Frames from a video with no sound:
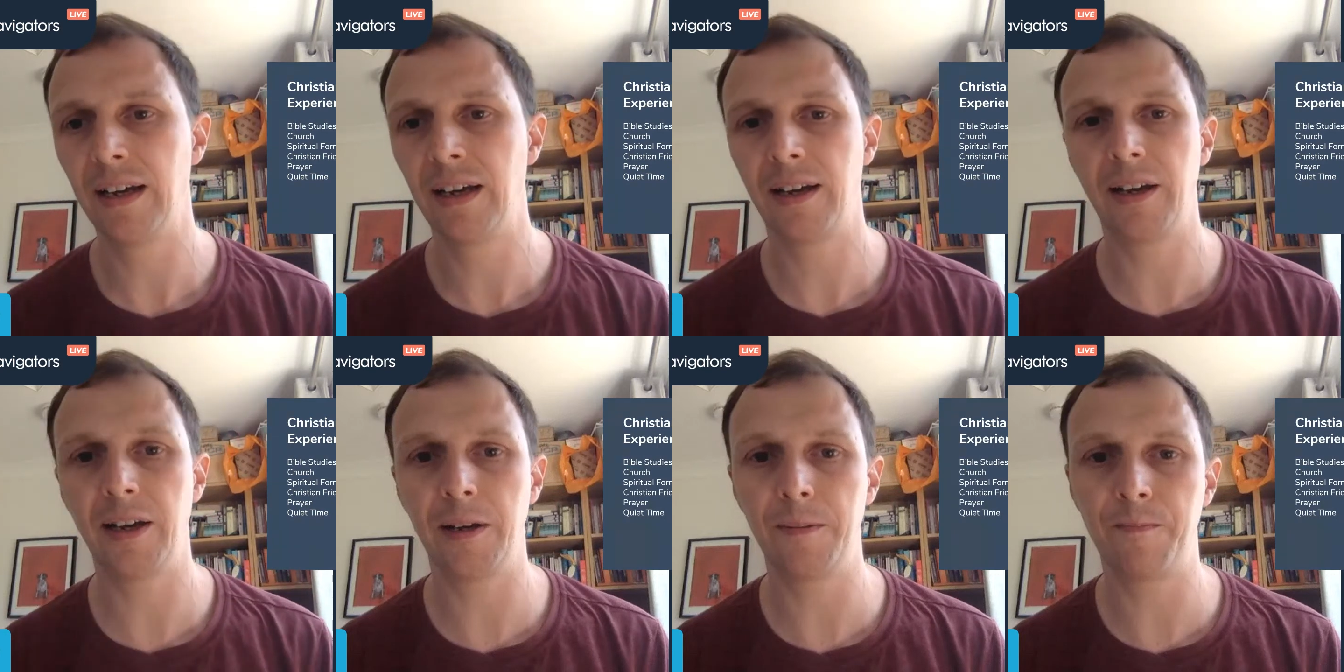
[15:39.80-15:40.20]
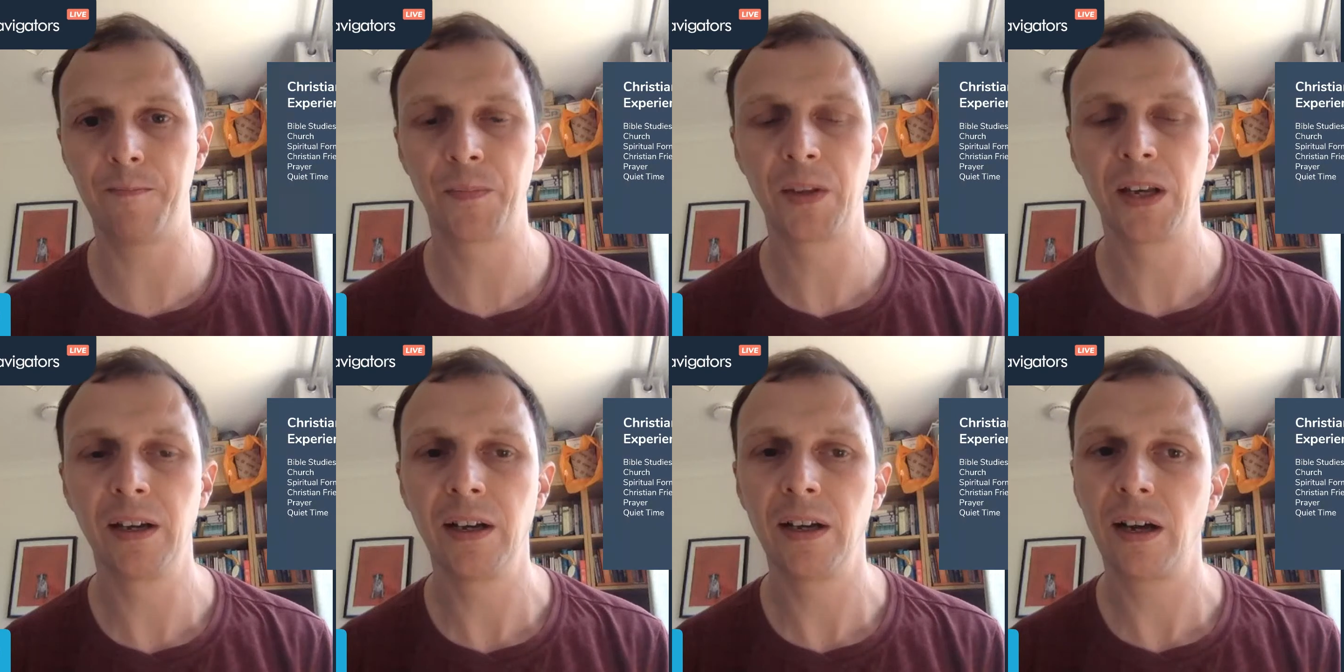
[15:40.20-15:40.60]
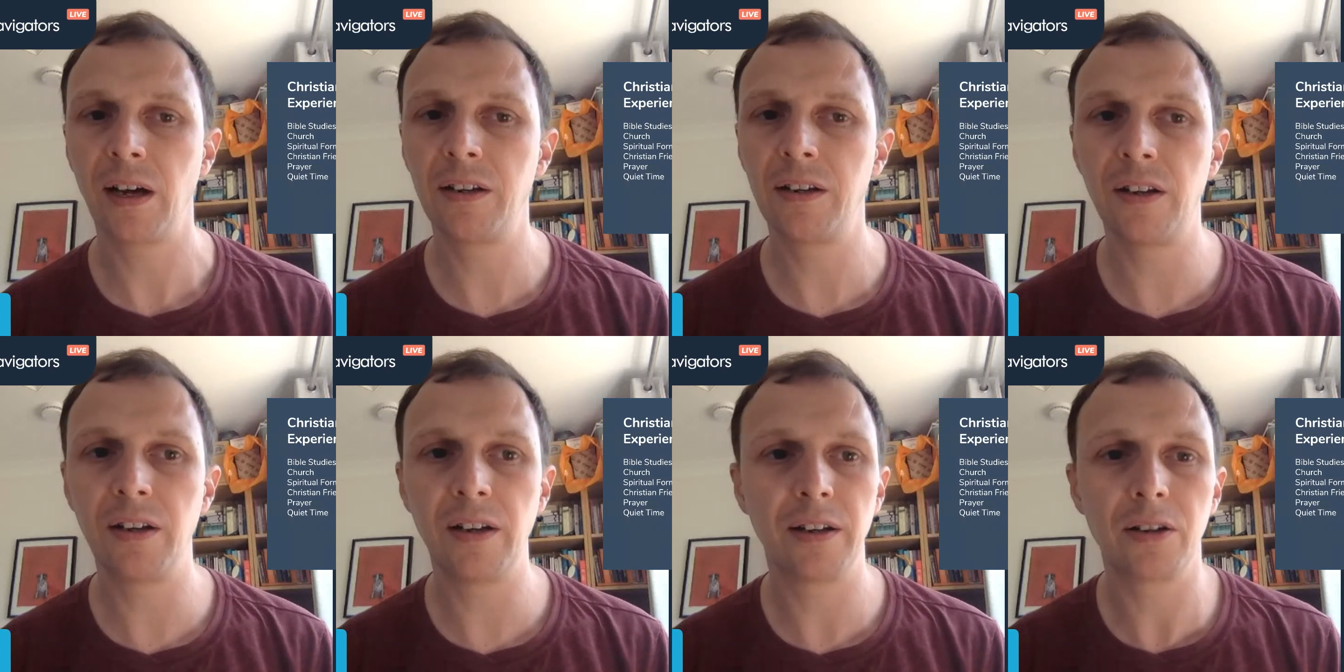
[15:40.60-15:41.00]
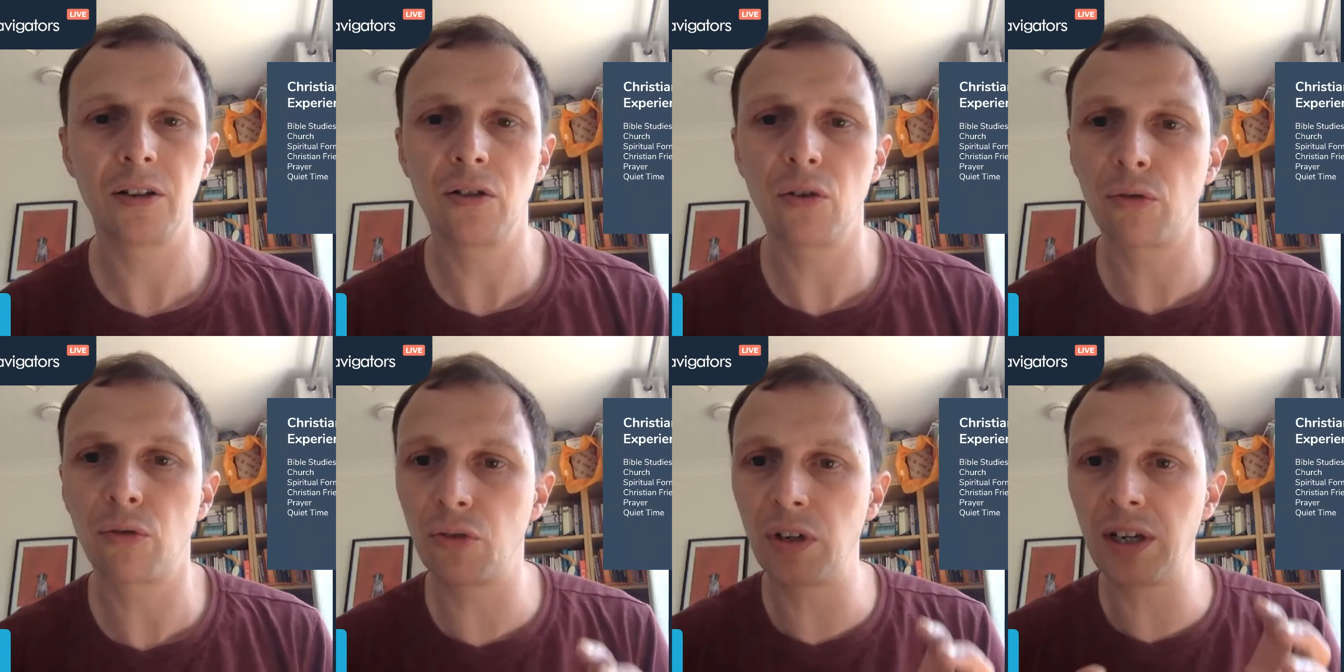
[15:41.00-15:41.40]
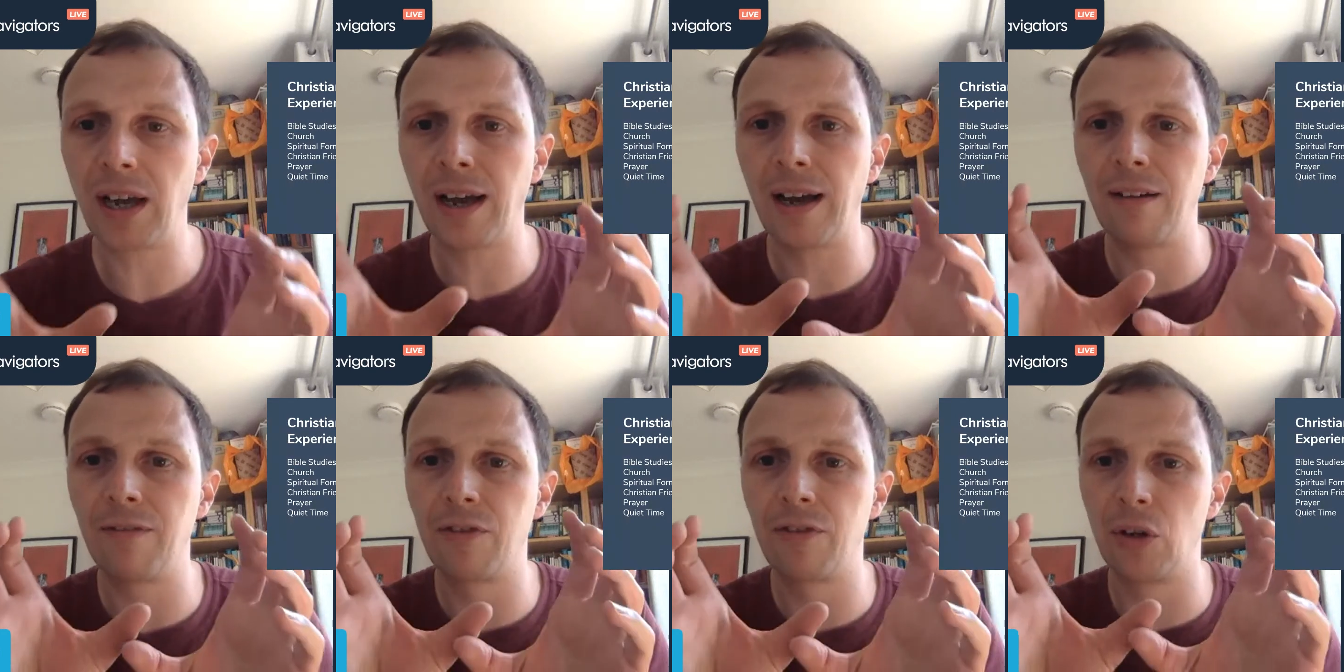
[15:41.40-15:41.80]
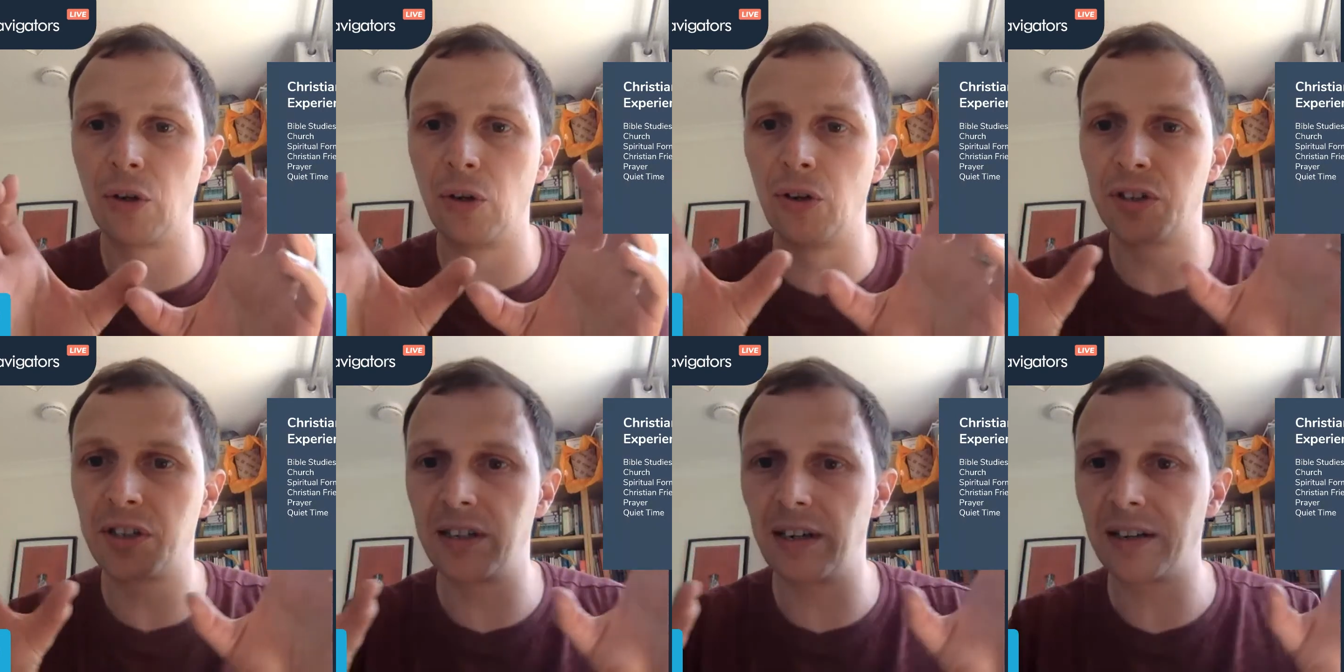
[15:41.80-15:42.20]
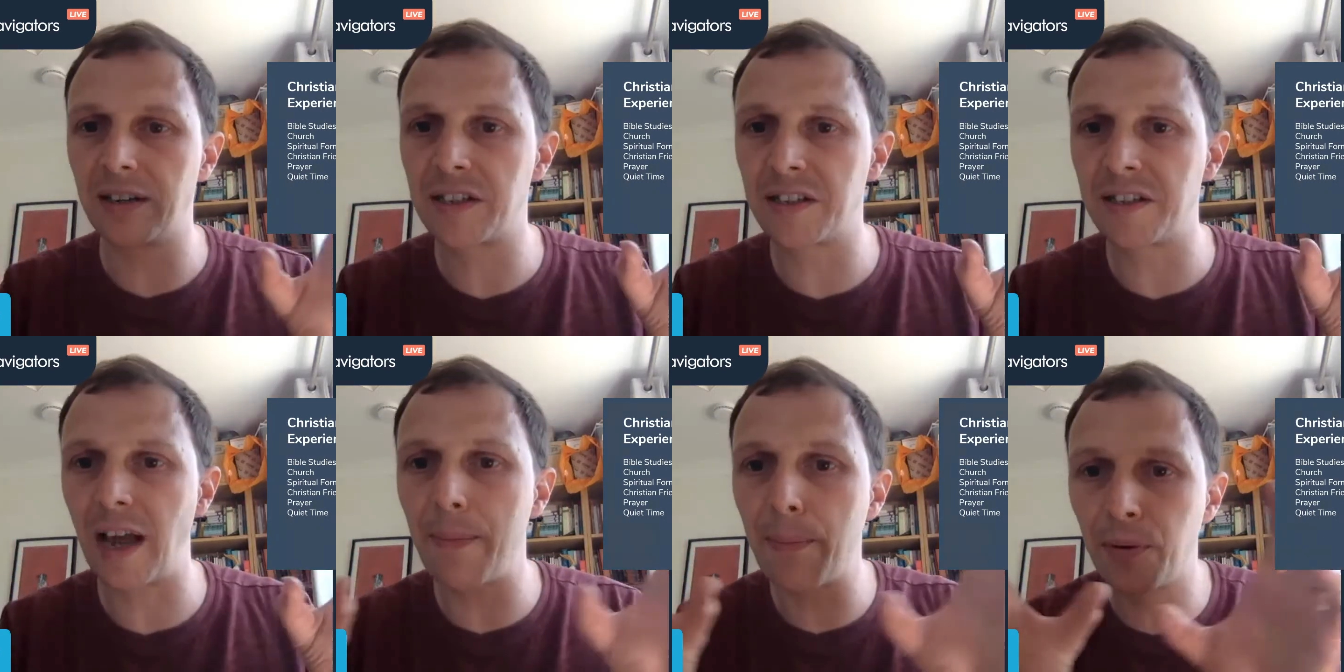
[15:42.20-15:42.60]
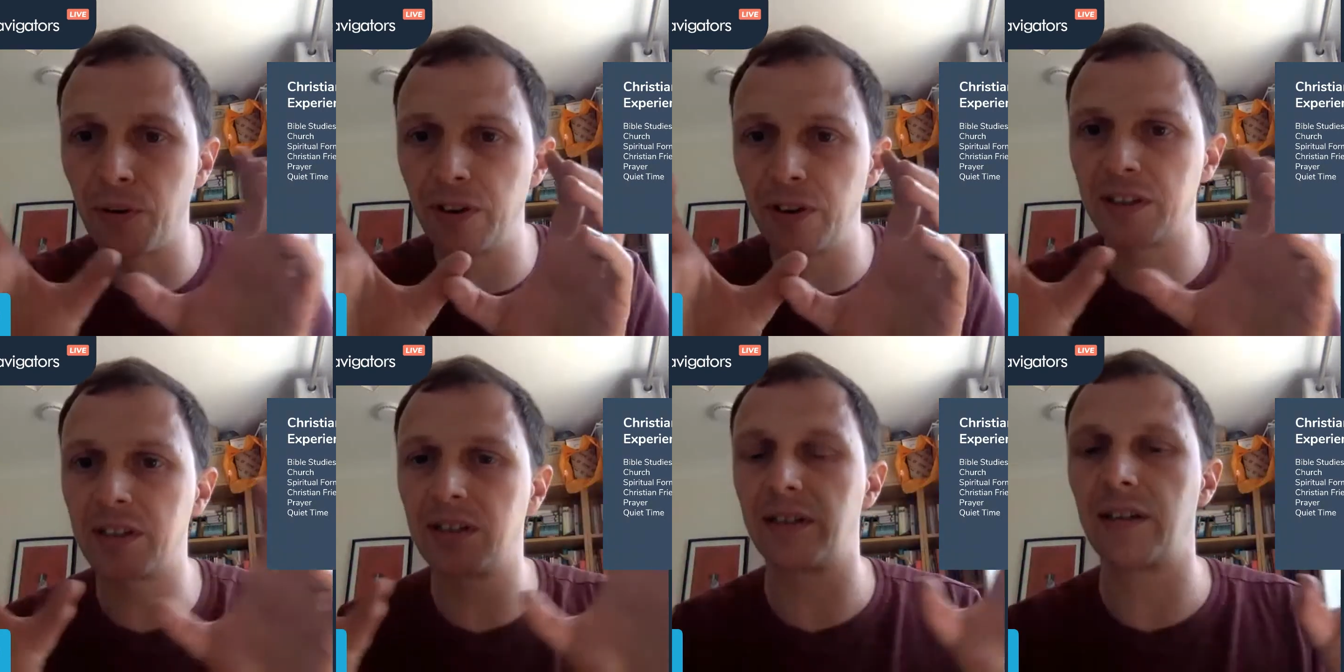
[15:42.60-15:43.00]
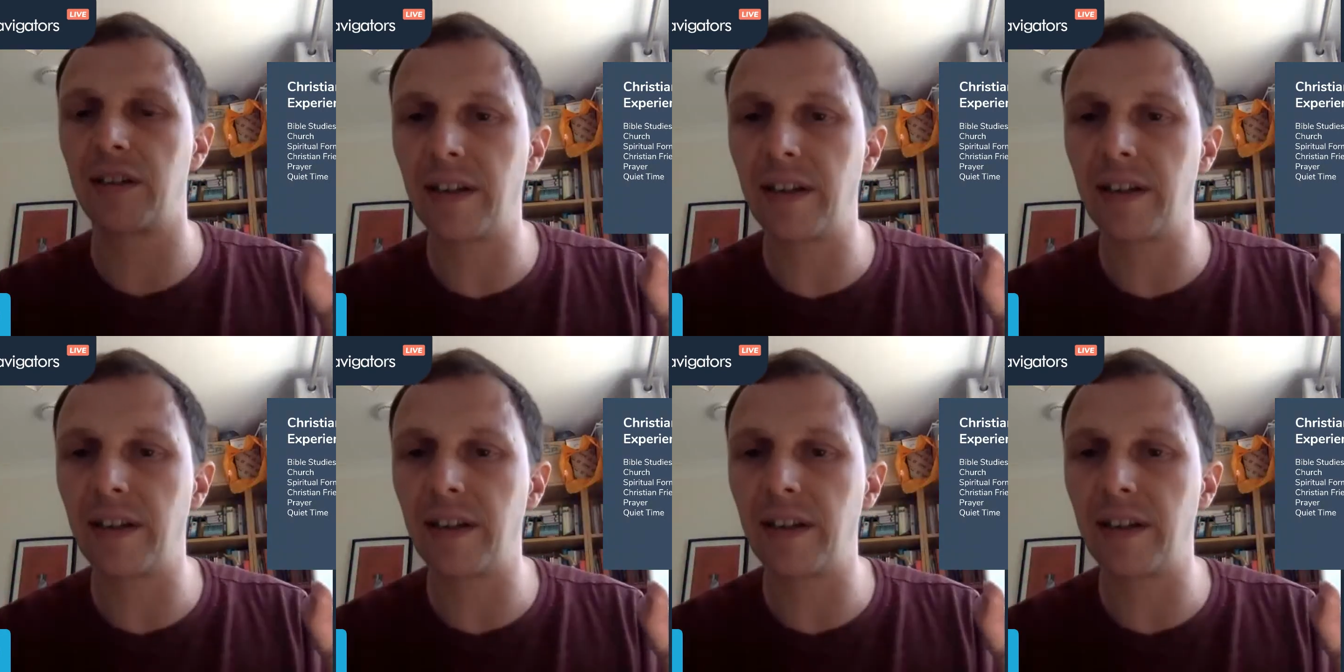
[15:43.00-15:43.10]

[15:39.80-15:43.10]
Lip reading: And if we have those in a separate